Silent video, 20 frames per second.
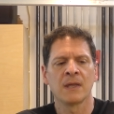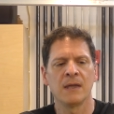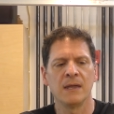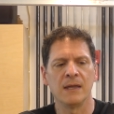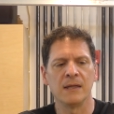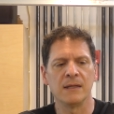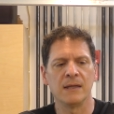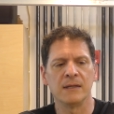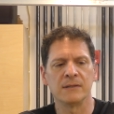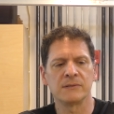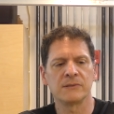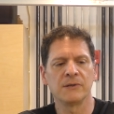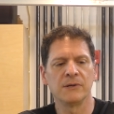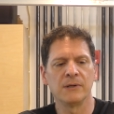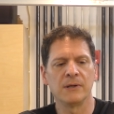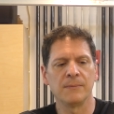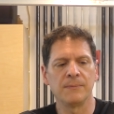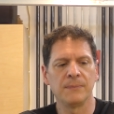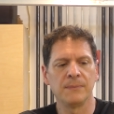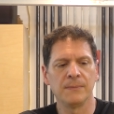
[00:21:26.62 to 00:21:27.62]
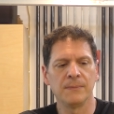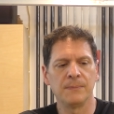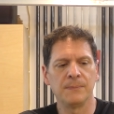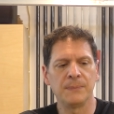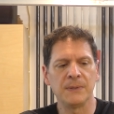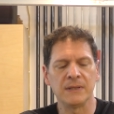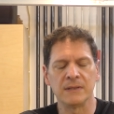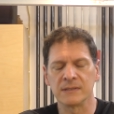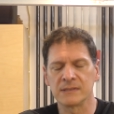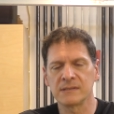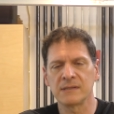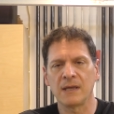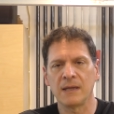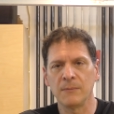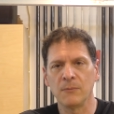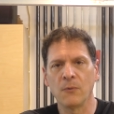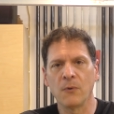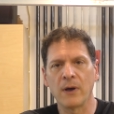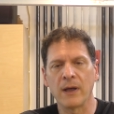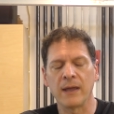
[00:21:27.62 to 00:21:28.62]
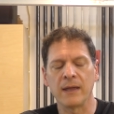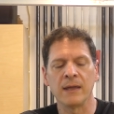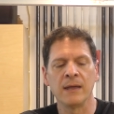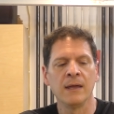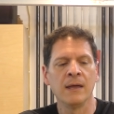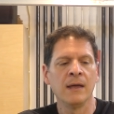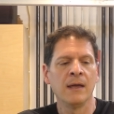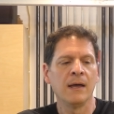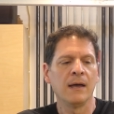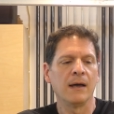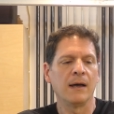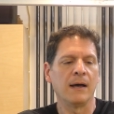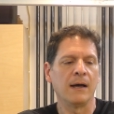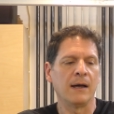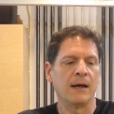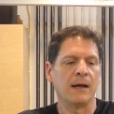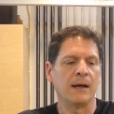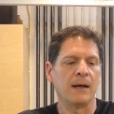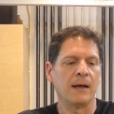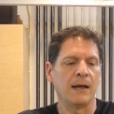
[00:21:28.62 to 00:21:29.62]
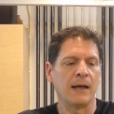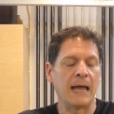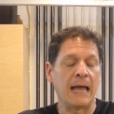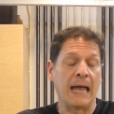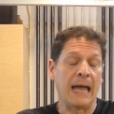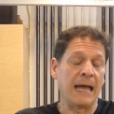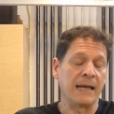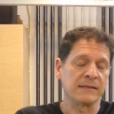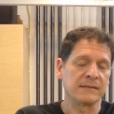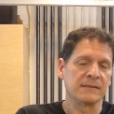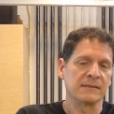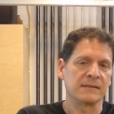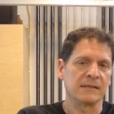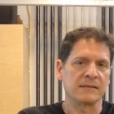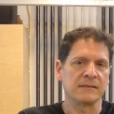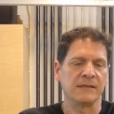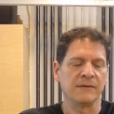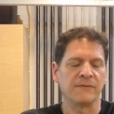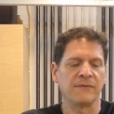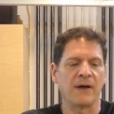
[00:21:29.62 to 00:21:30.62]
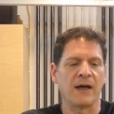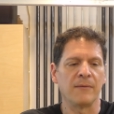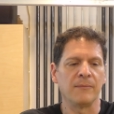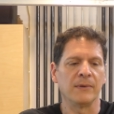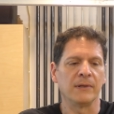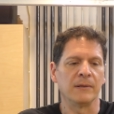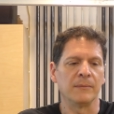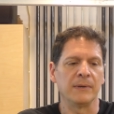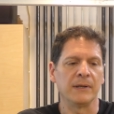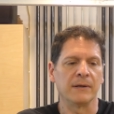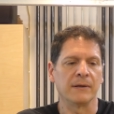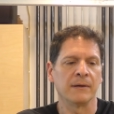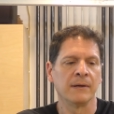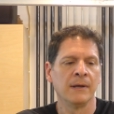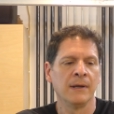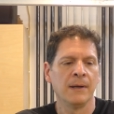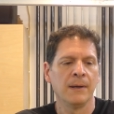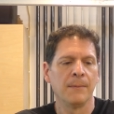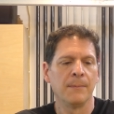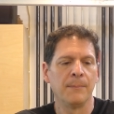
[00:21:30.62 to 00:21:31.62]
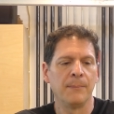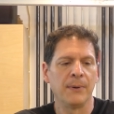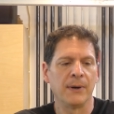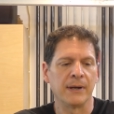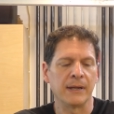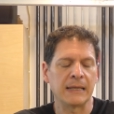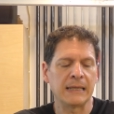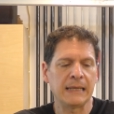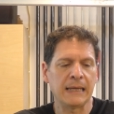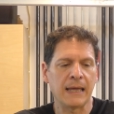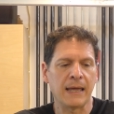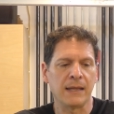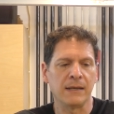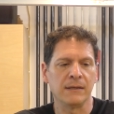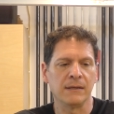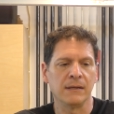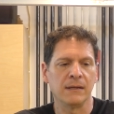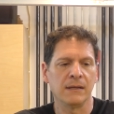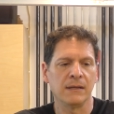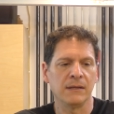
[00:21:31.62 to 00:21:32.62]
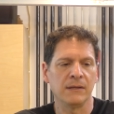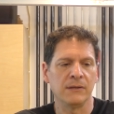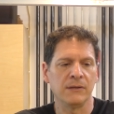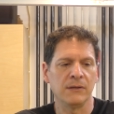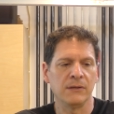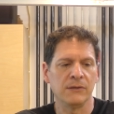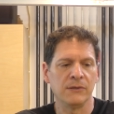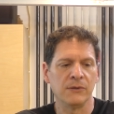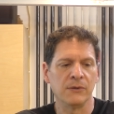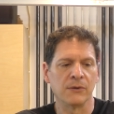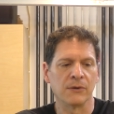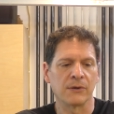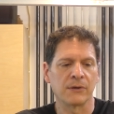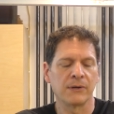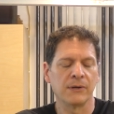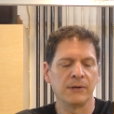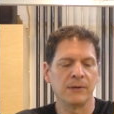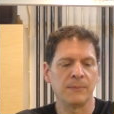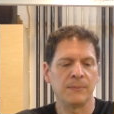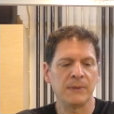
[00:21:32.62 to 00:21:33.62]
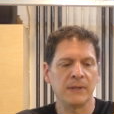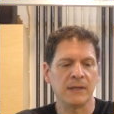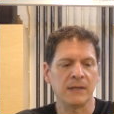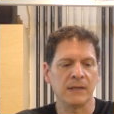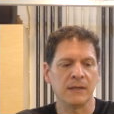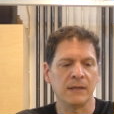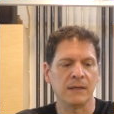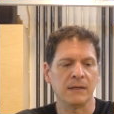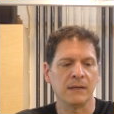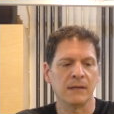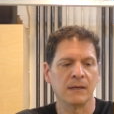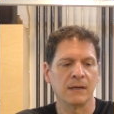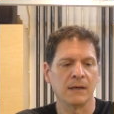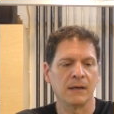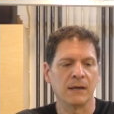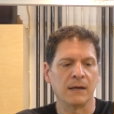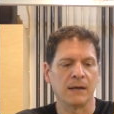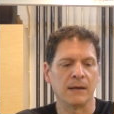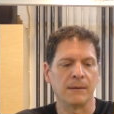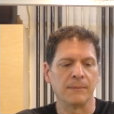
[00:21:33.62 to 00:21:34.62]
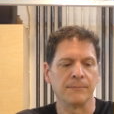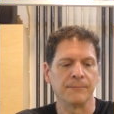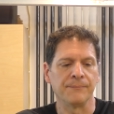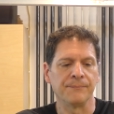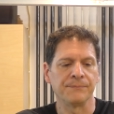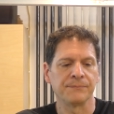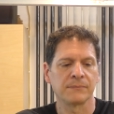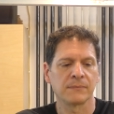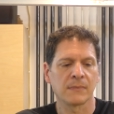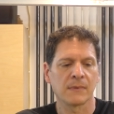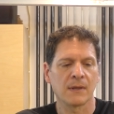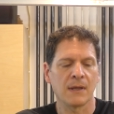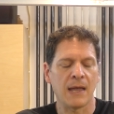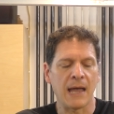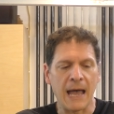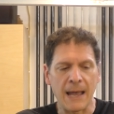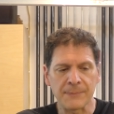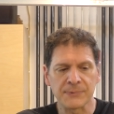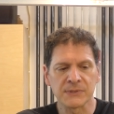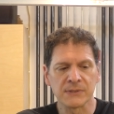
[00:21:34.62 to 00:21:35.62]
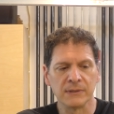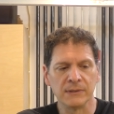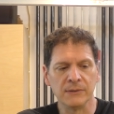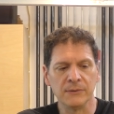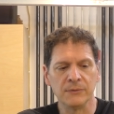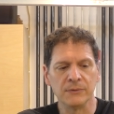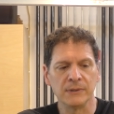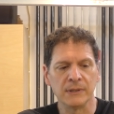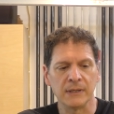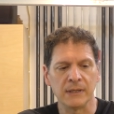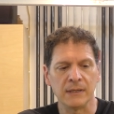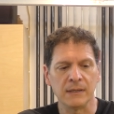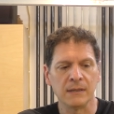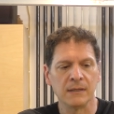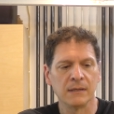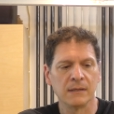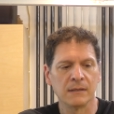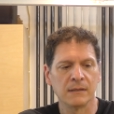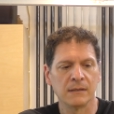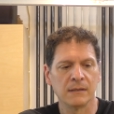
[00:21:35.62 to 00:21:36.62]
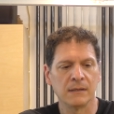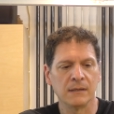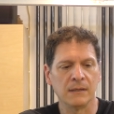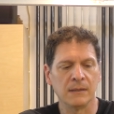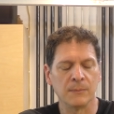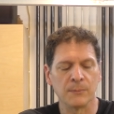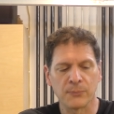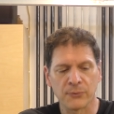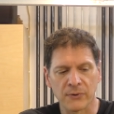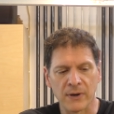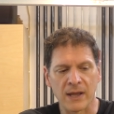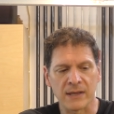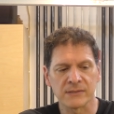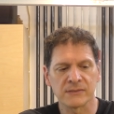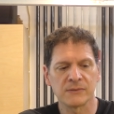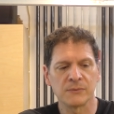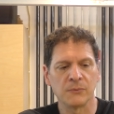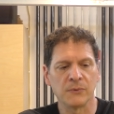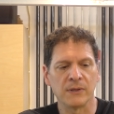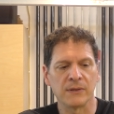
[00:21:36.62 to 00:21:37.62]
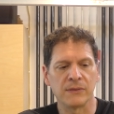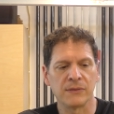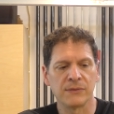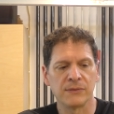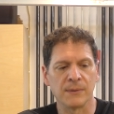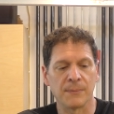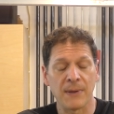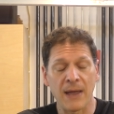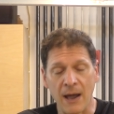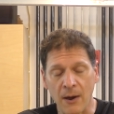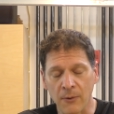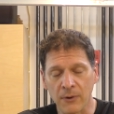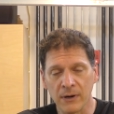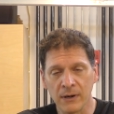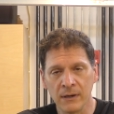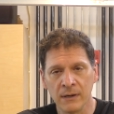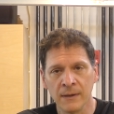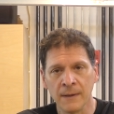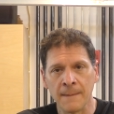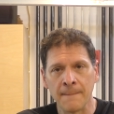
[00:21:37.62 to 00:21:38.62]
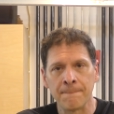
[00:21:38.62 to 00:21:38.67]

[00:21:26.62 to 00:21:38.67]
it, it's going to be the same way uh, as the 65 millimeter. But again, you're going to be um, absolutely impressed with the power,